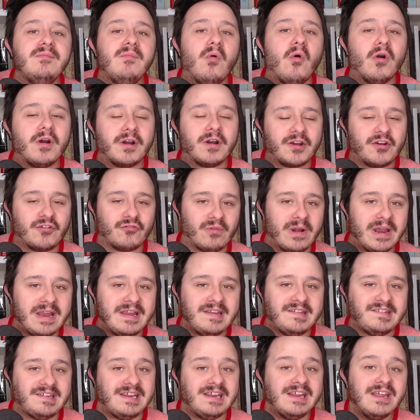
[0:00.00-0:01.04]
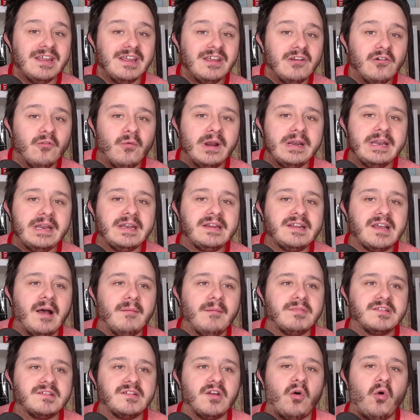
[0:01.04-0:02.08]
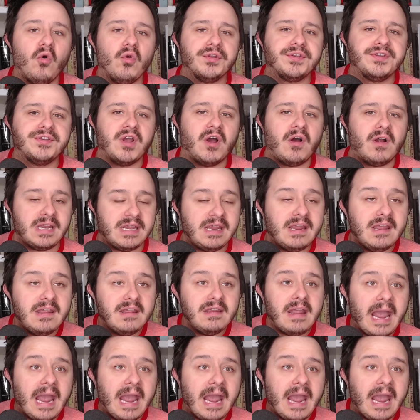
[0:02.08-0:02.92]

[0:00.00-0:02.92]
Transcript: more crazy when it comes to Old Donny.